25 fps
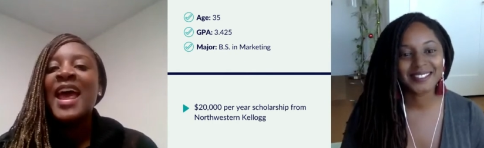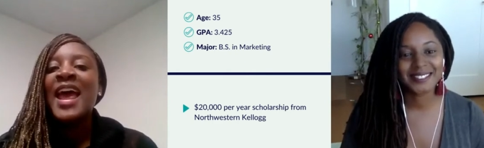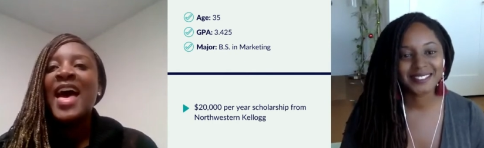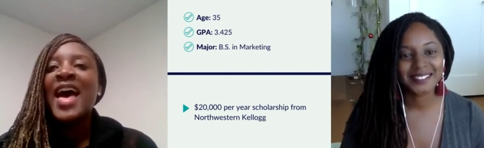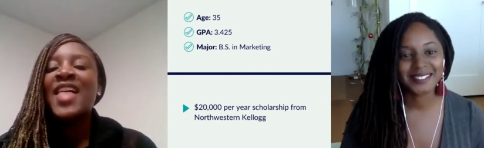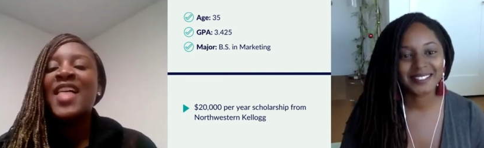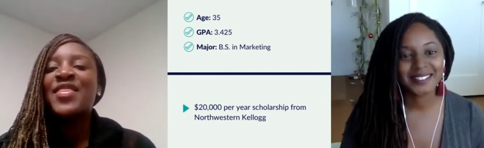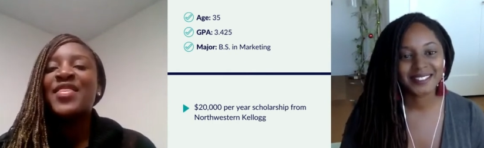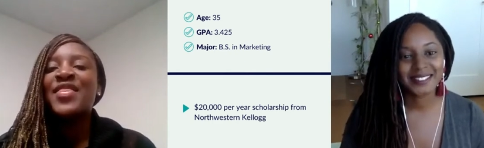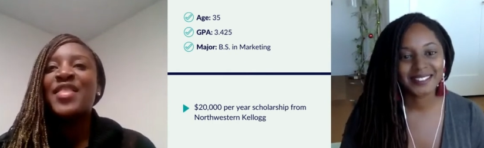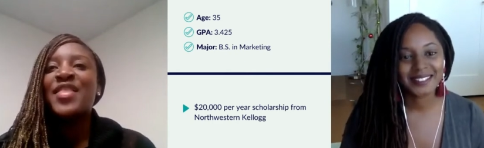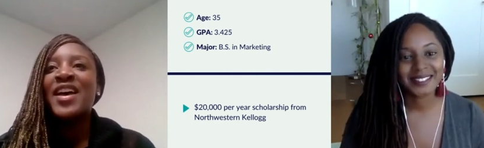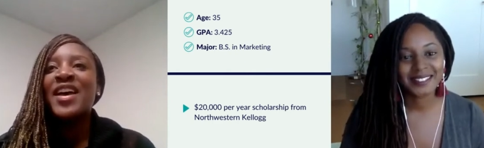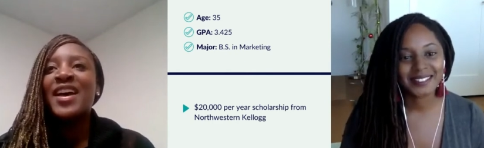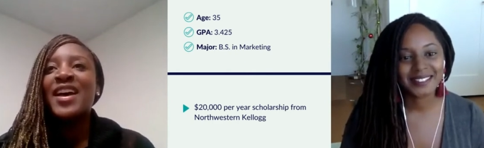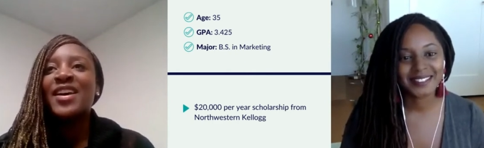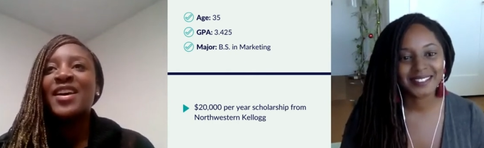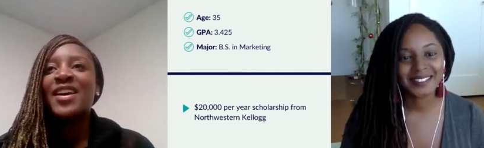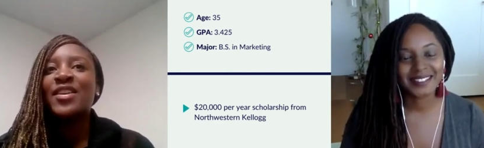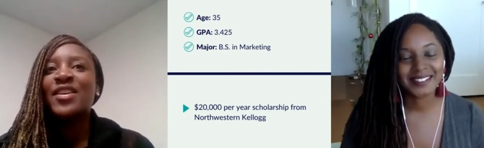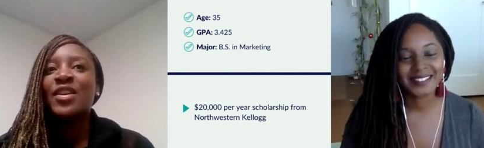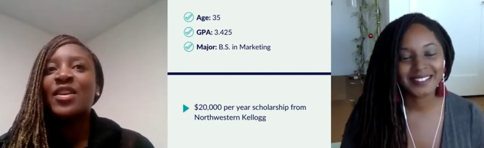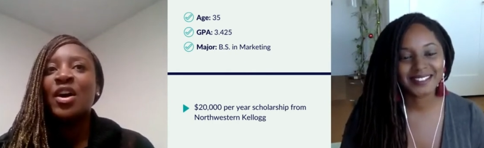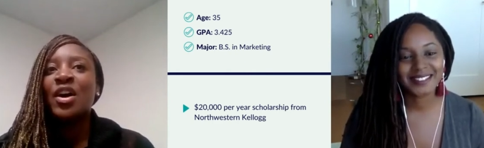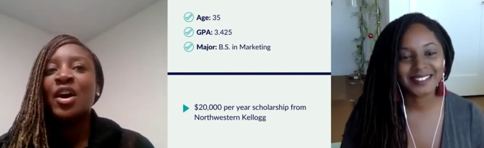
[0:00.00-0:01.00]
Speaker 1: and
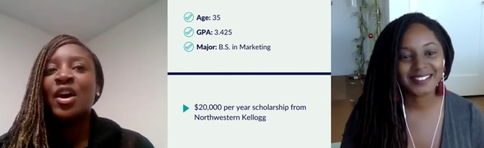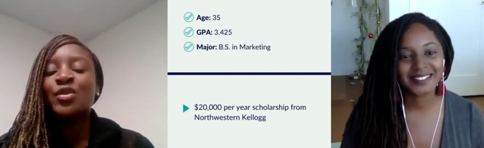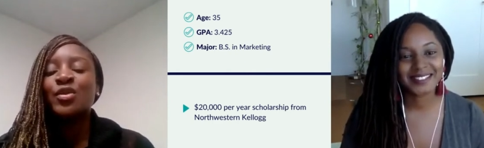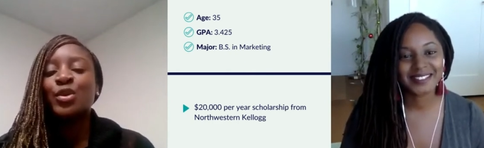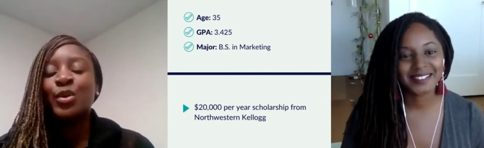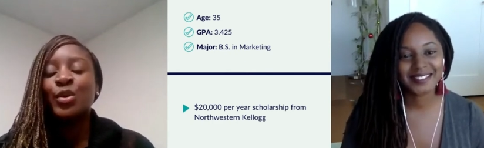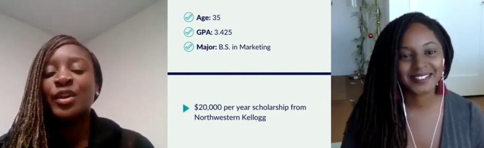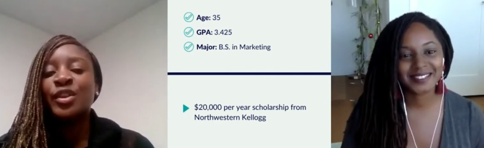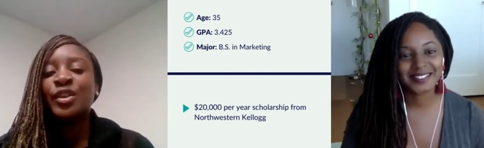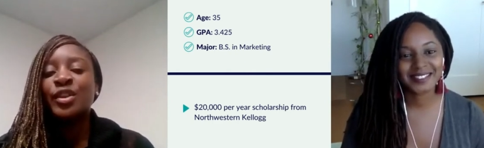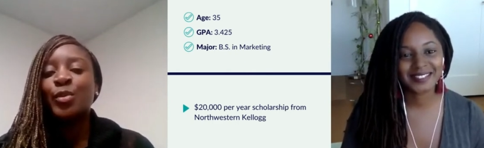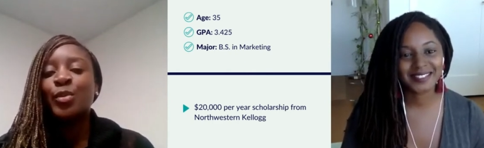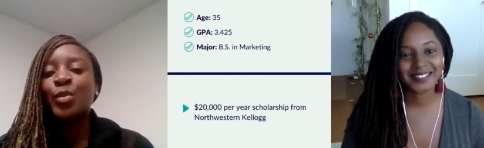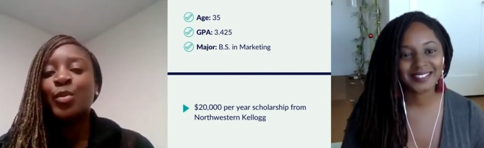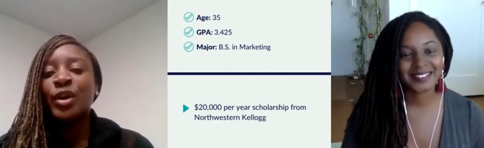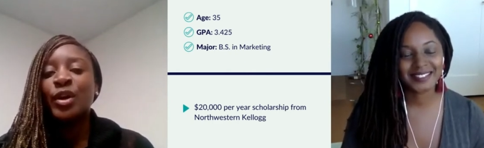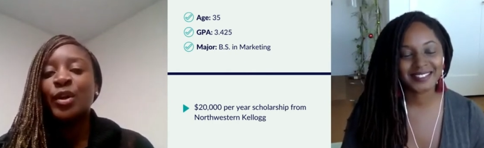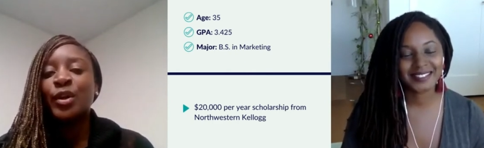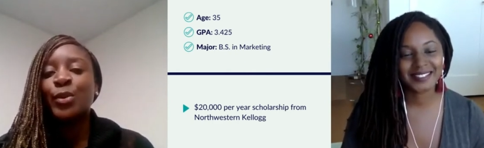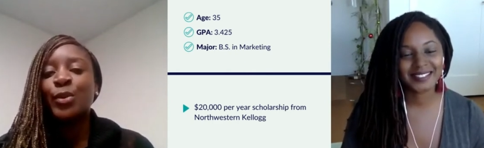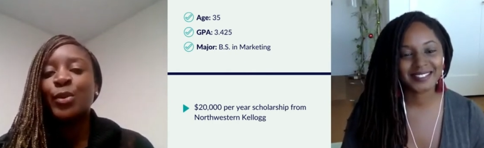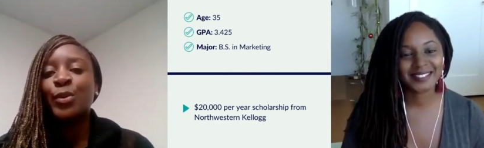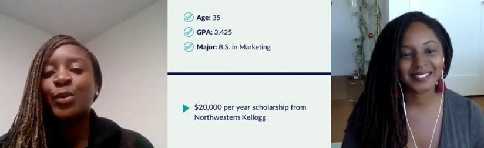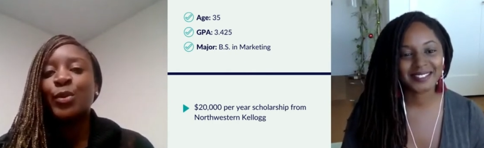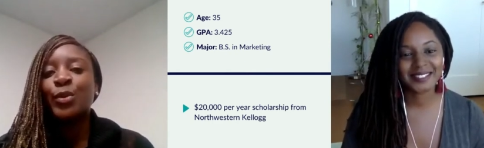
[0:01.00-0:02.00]
then during the
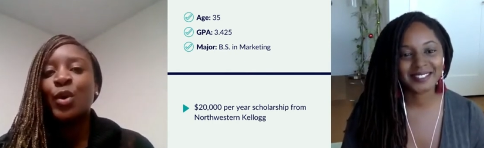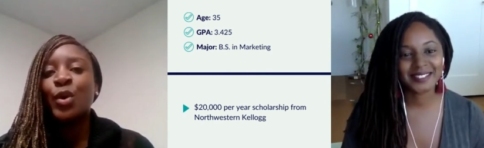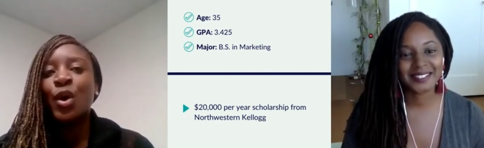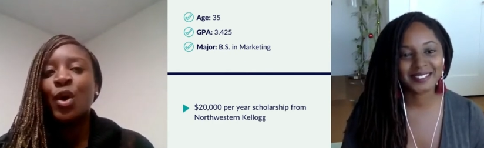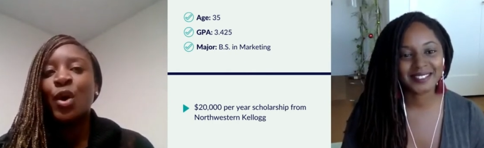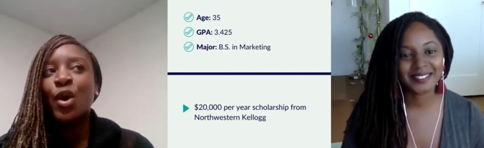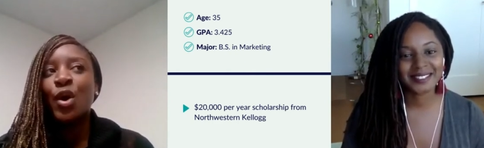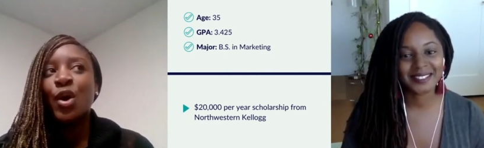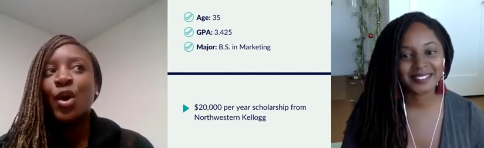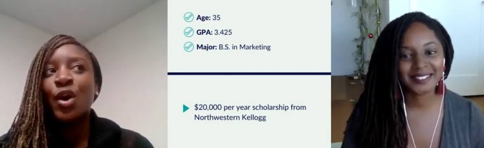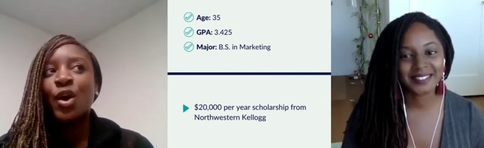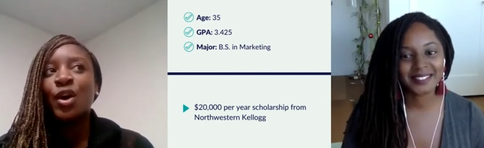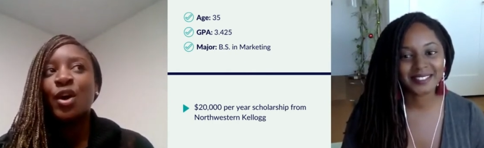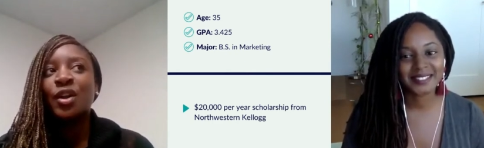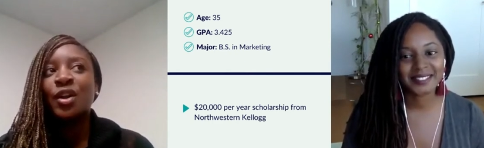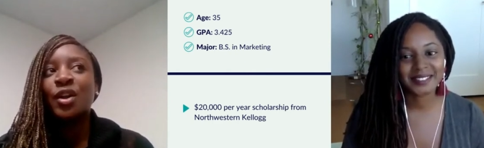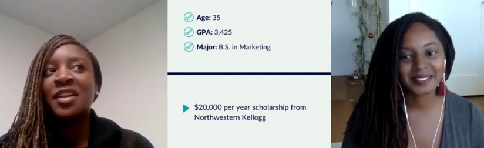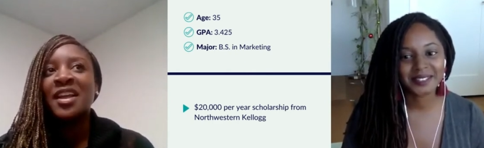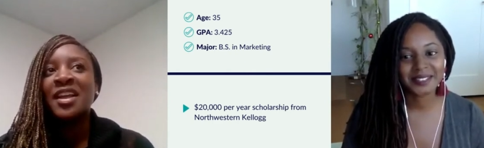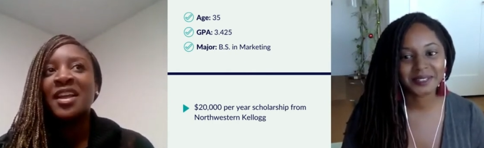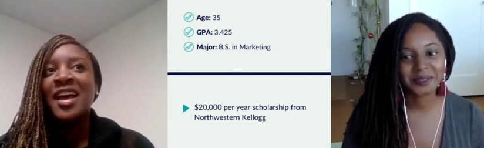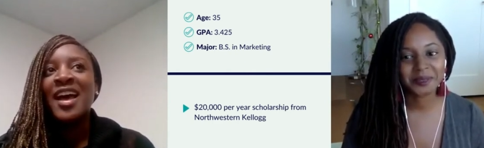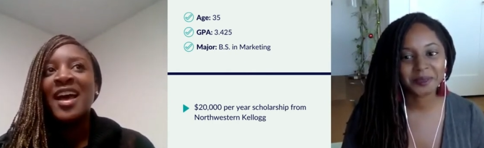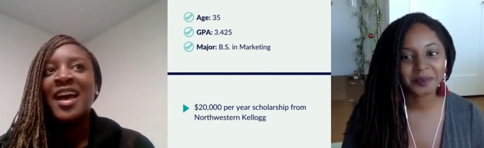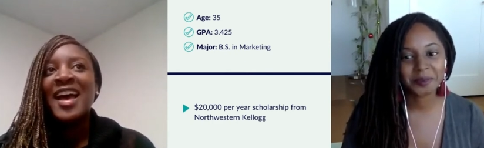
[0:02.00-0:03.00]
breakthrough
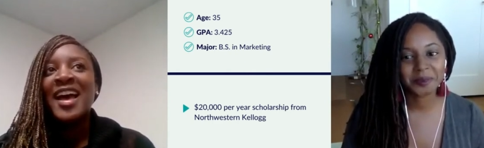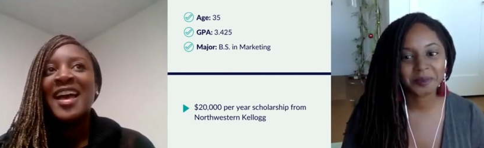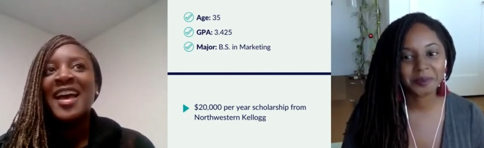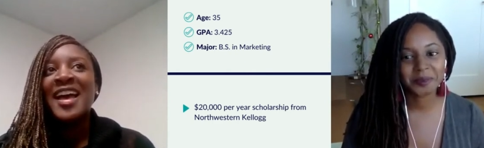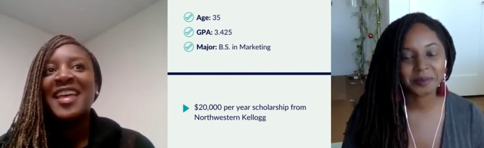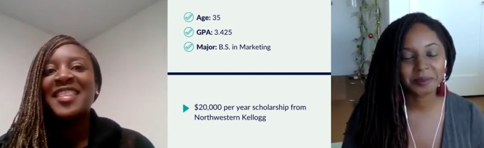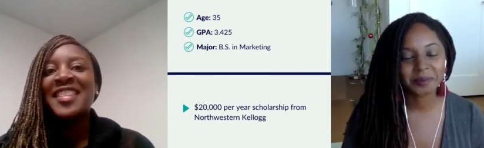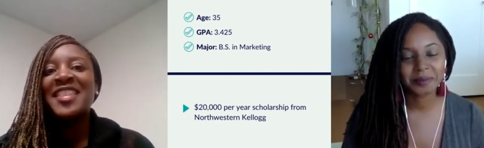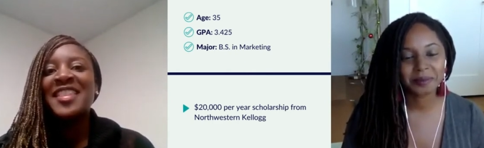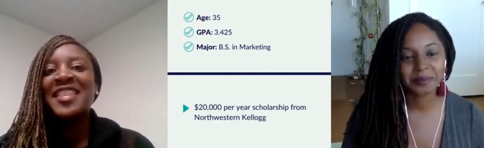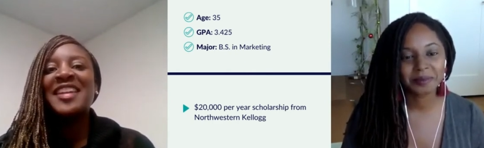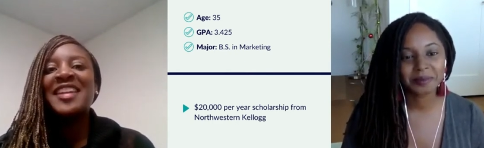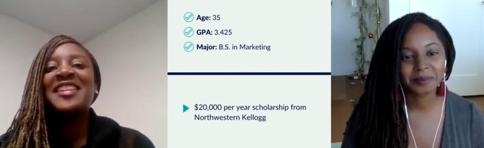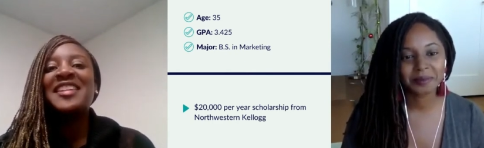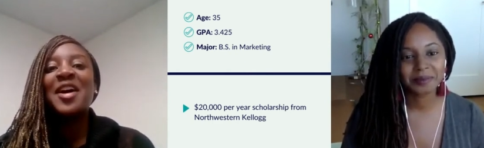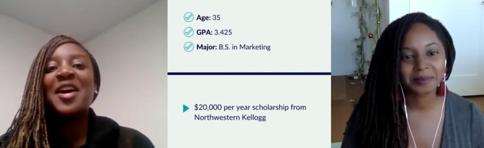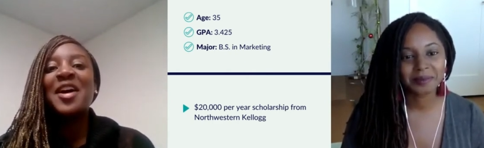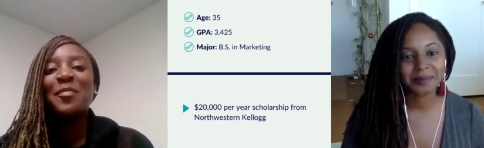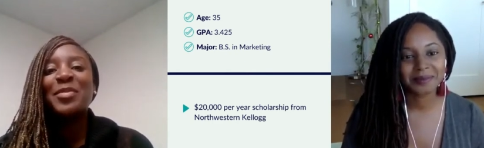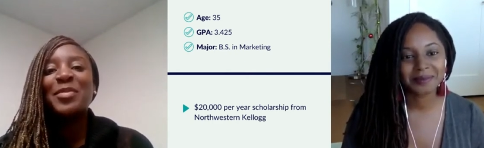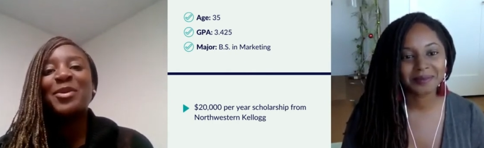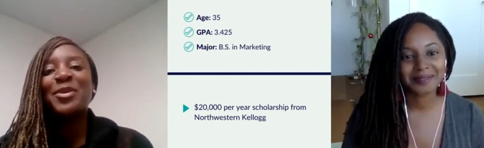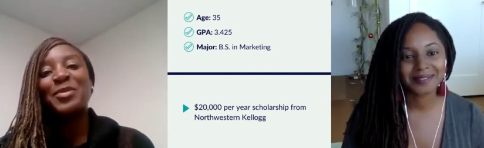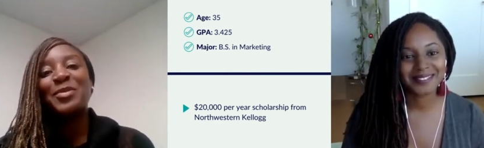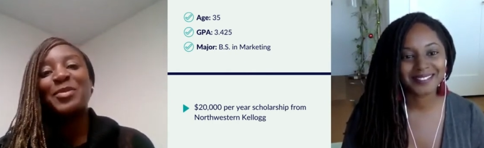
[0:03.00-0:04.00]
call the
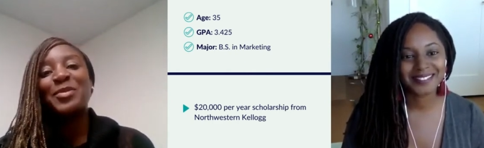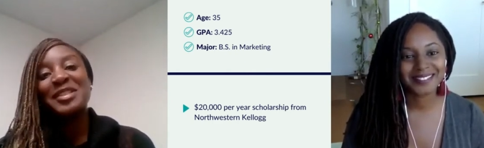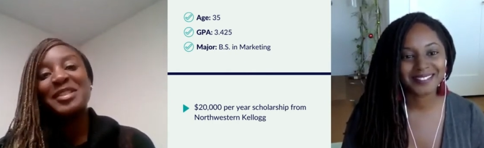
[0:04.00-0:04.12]
number was